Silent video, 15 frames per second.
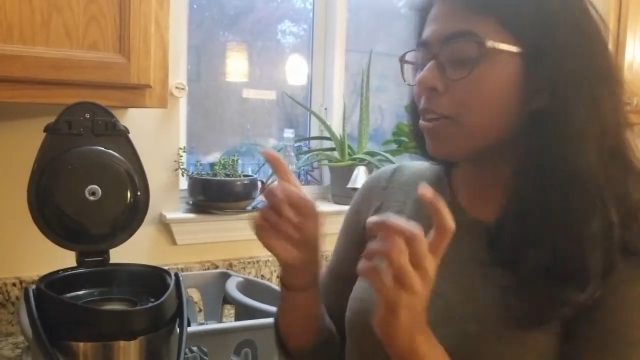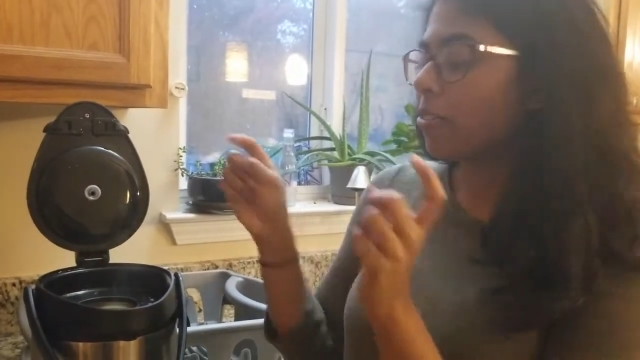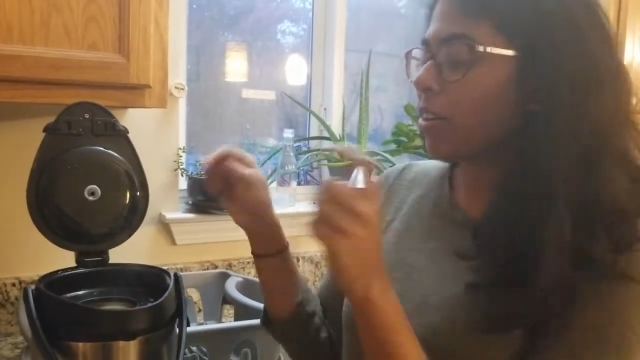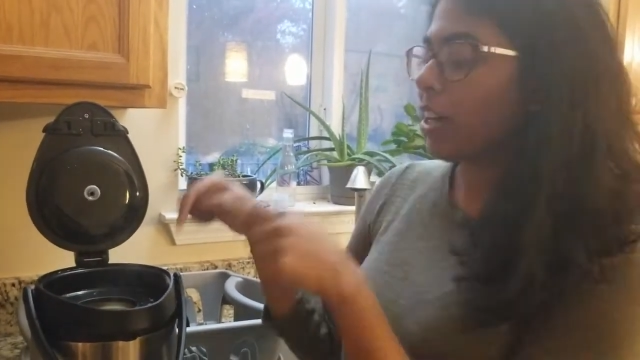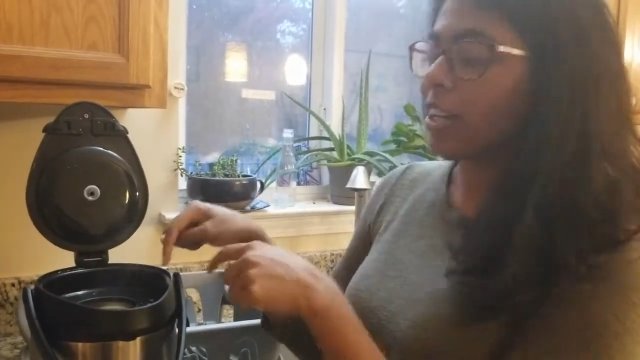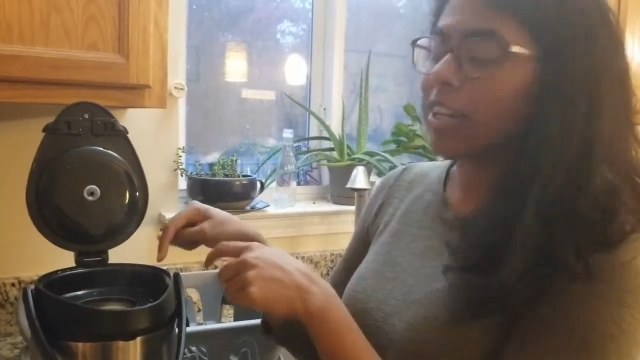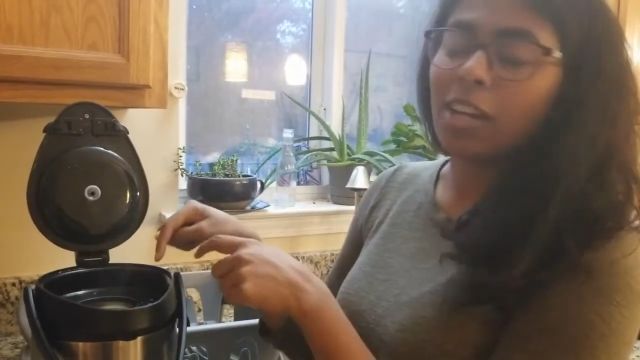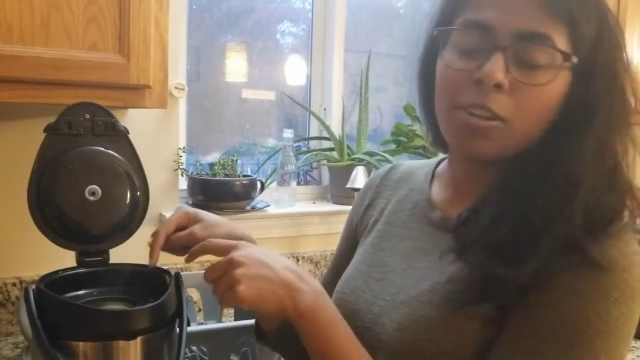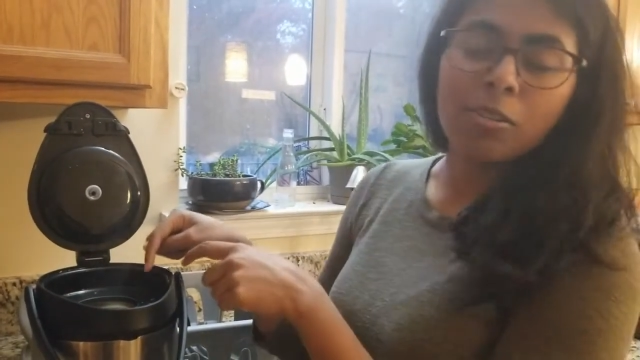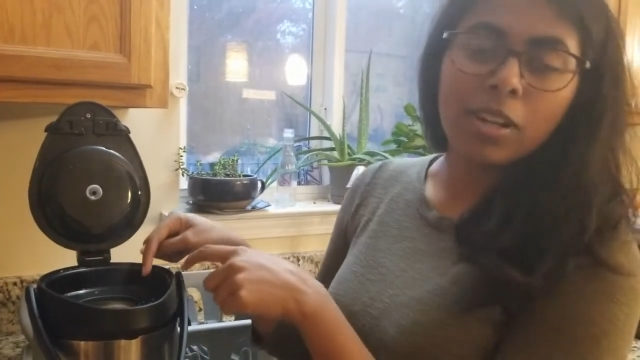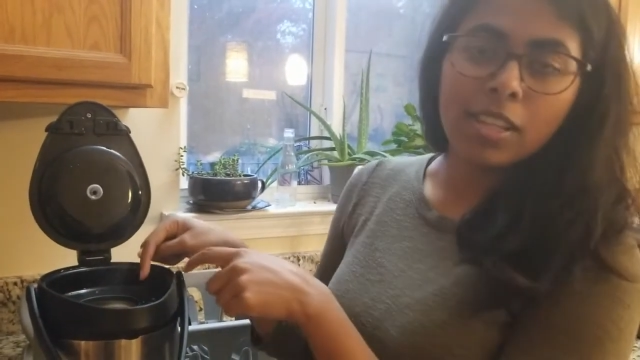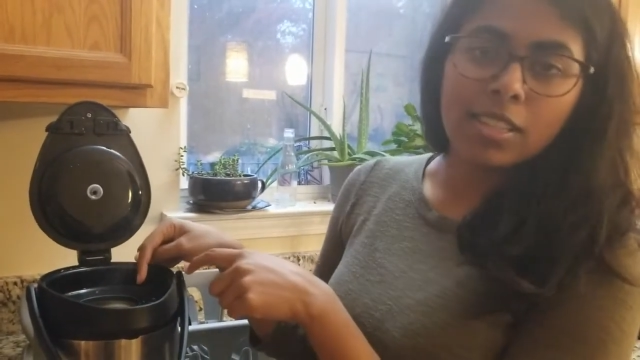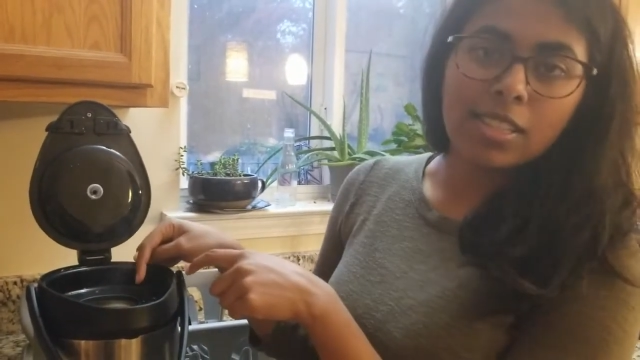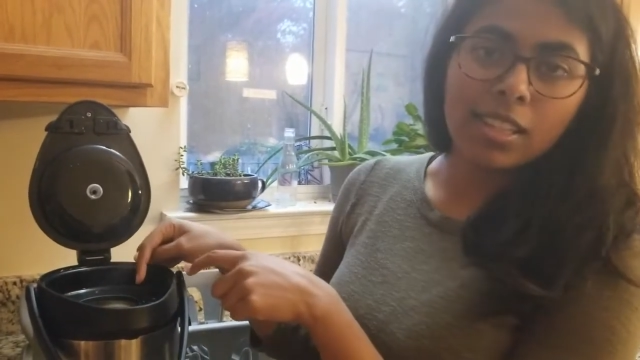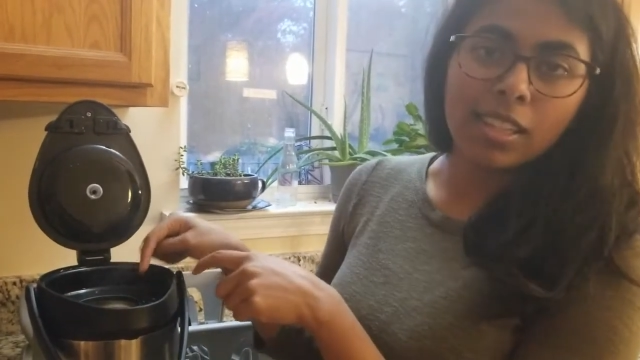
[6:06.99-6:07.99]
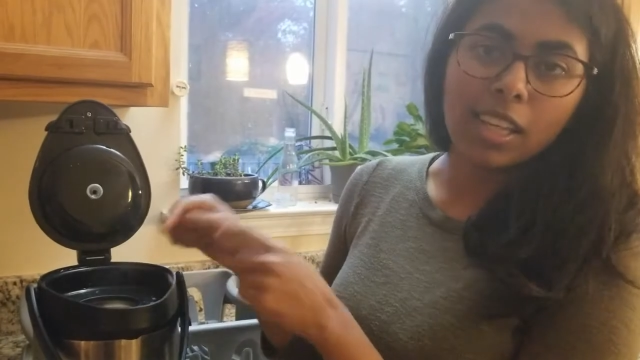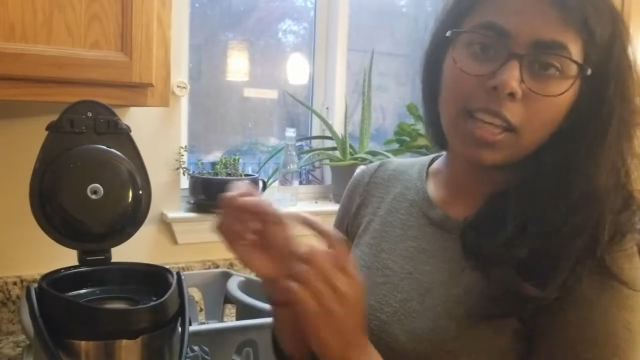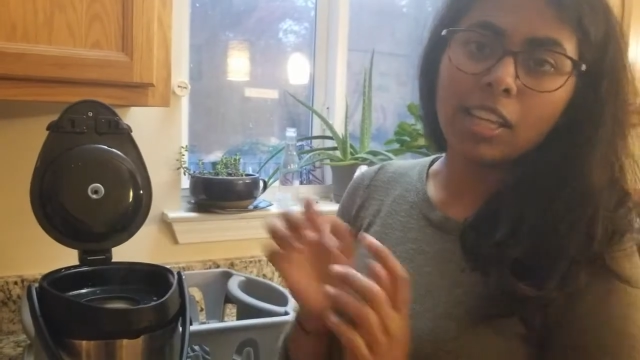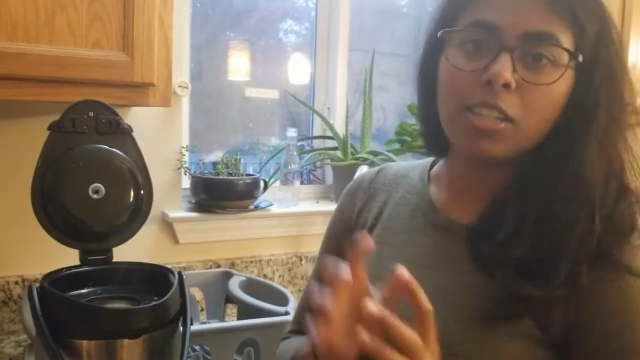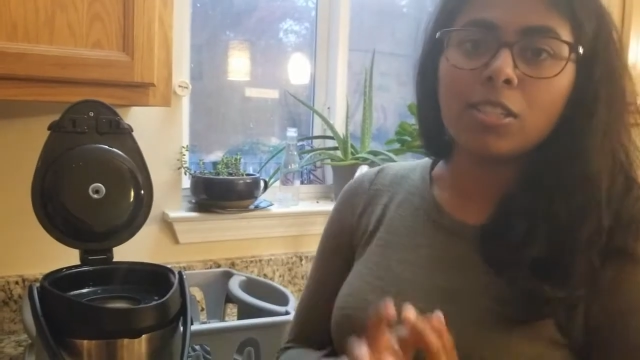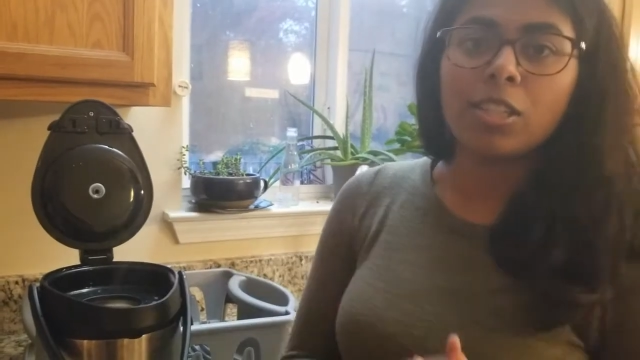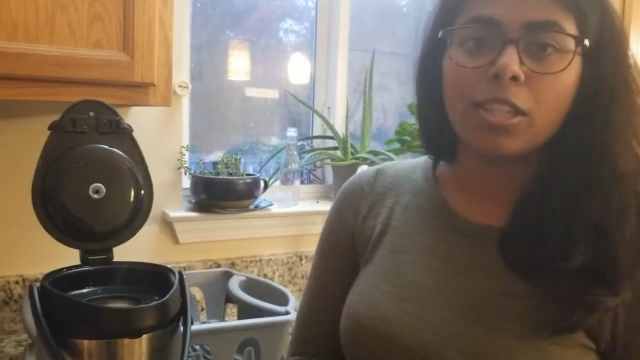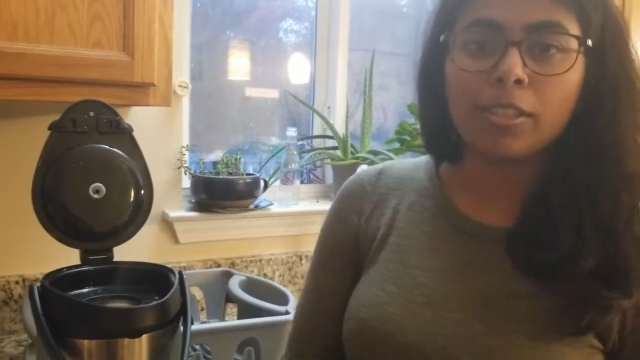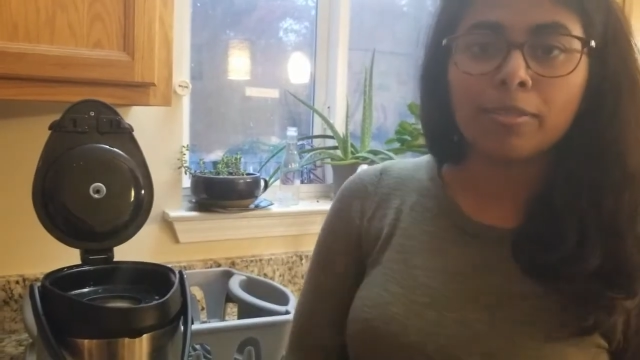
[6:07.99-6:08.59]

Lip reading: right now while it's in the canister.